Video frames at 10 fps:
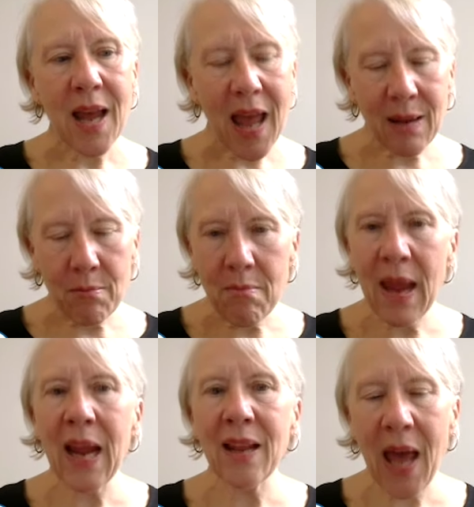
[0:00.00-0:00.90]
and
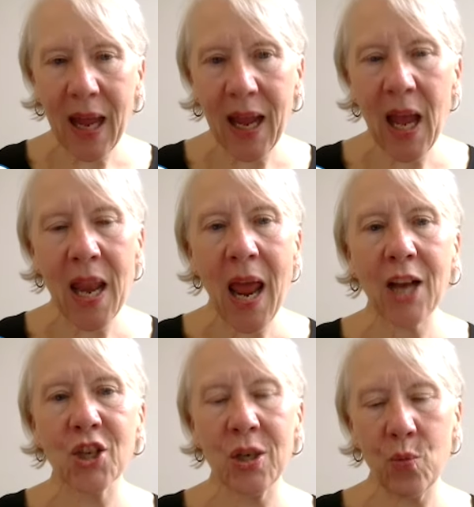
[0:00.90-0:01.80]
make that
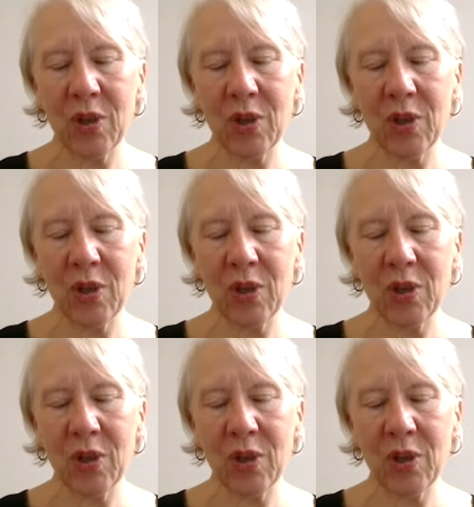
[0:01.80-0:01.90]
connection